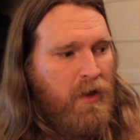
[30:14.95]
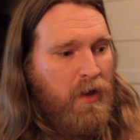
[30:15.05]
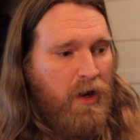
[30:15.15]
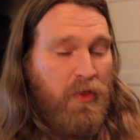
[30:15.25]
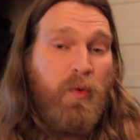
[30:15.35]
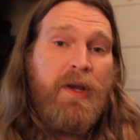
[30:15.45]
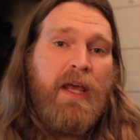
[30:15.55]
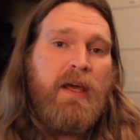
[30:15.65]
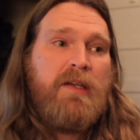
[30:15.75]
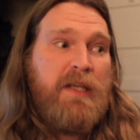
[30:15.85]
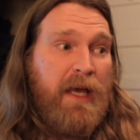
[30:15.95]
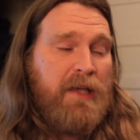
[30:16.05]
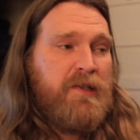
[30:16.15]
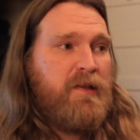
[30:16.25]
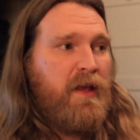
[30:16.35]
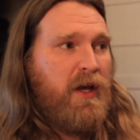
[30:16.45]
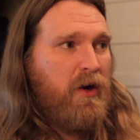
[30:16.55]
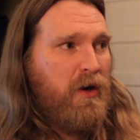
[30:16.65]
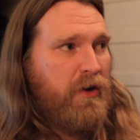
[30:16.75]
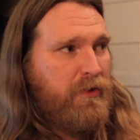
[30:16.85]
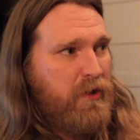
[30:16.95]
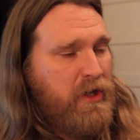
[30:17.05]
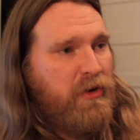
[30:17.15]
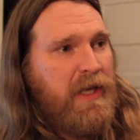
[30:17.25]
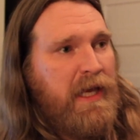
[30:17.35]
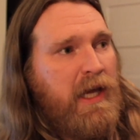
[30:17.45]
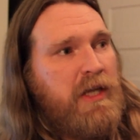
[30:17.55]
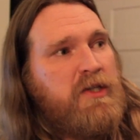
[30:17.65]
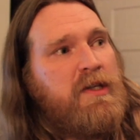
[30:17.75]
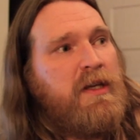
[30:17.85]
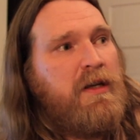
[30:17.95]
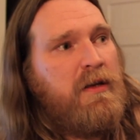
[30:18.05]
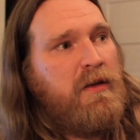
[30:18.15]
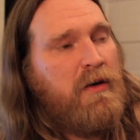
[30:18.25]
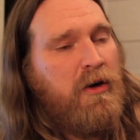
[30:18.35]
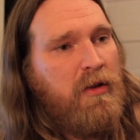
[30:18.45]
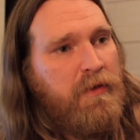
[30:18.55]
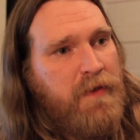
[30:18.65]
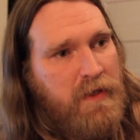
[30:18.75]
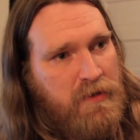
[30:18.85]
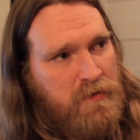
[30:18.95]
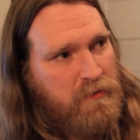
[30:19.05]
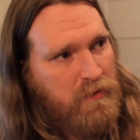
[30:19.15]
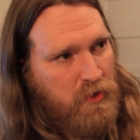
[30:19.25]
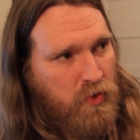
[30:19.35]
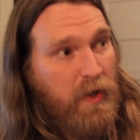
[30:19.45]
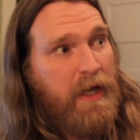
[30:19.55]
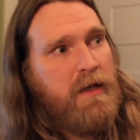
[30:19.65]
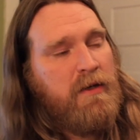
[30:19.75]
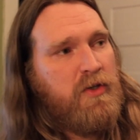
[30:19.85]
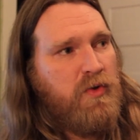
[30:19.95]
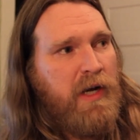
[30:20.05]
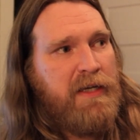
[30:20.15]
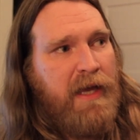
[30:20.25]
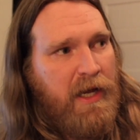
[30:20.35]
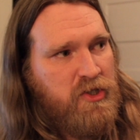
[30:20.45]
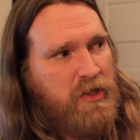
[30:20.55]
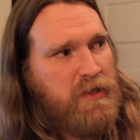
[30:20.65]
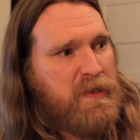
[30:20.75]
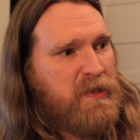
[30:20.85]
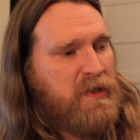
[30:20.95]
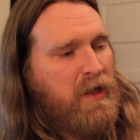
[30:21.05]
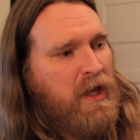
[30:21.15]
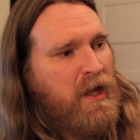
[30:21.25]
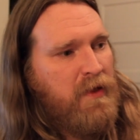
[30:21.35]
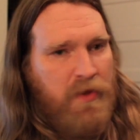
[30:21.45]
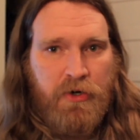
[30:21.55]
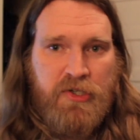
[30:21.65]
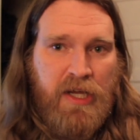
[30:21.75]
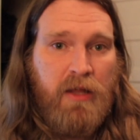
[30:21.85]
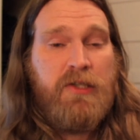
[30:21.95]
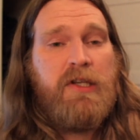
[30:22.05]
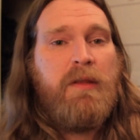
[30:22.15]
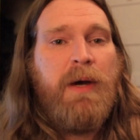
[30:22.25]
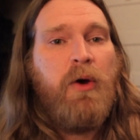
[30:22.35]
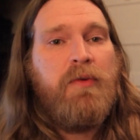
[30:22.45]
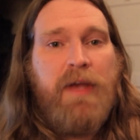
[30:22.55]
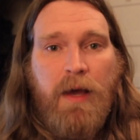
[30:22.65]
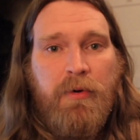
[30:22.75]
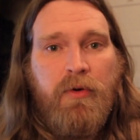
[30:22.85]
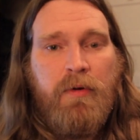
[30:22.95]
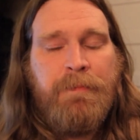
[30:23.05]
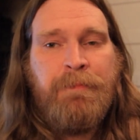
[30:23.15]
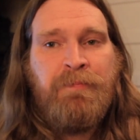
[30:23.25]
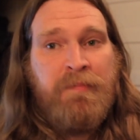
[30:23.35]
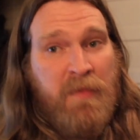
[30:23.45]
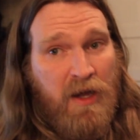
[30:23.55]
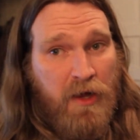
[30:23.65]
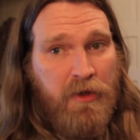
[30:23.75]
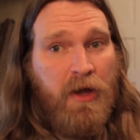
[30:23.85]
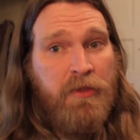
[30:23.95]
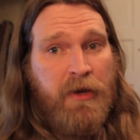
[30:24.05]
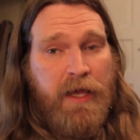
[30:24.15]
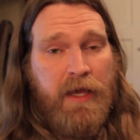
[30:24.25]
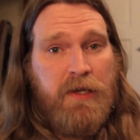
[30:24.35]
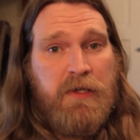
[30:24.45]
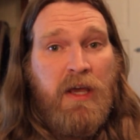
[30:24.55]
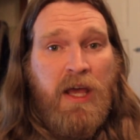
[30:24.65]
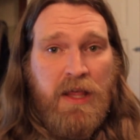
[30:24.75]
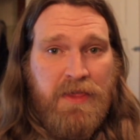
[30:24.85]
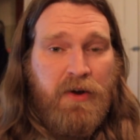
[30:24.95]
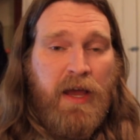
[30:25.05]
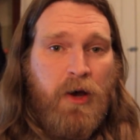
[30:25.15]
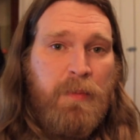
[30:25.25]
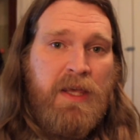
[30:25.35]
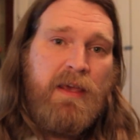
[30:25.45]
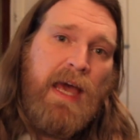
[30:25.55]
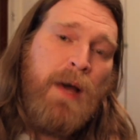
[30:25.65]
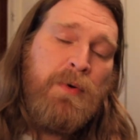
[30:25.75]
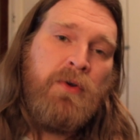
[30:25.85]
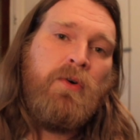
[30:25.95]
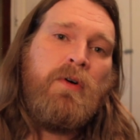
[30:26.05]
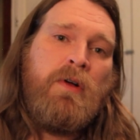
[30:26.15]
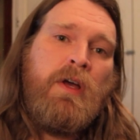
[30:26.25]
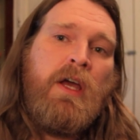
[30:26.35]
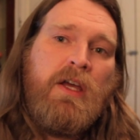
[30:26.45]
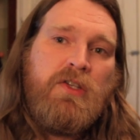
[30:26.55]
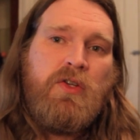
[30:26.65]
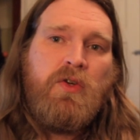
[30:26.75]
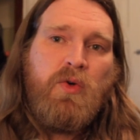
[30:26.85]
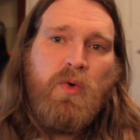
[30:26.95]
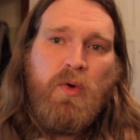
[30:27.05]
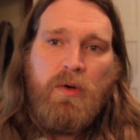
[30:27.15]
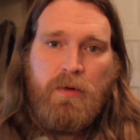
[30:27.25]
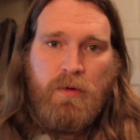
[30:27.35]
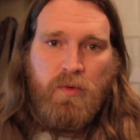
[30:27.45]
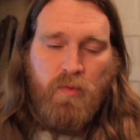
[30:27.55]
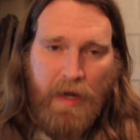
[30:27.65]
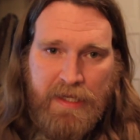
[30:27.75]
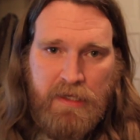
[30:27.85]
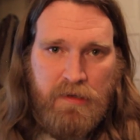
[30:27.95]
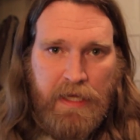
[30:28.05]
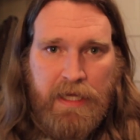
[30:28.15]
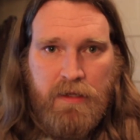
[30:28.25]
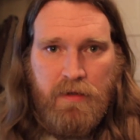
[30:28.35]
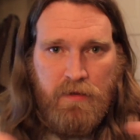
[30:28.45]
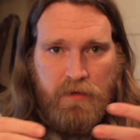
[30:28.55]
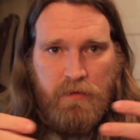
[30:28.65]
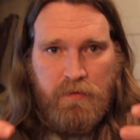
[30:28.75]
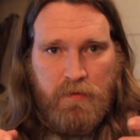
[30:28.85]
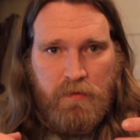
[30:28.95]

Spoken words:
On the one hand, yes, they are, engaged in all of these great direct actions that are challenging the power of capital. On the other hand, they're helping capital to regulate the